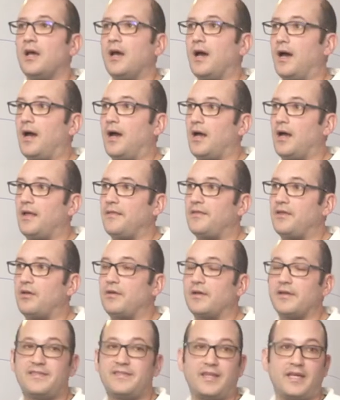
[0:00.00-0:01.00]
Uh, the
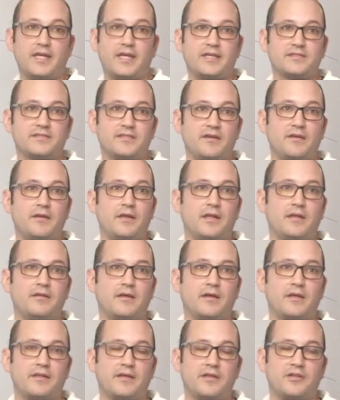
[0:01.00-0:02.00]
only thing is it, it
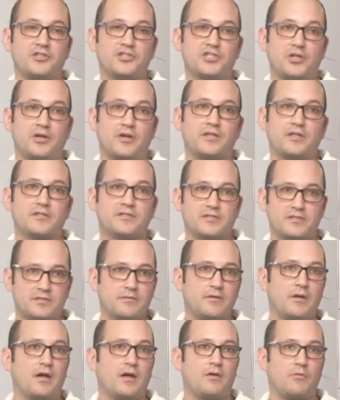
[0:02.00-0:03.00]
uh, the insurance
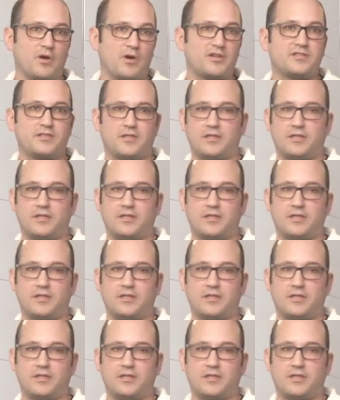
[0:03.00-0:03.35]
uh, works a little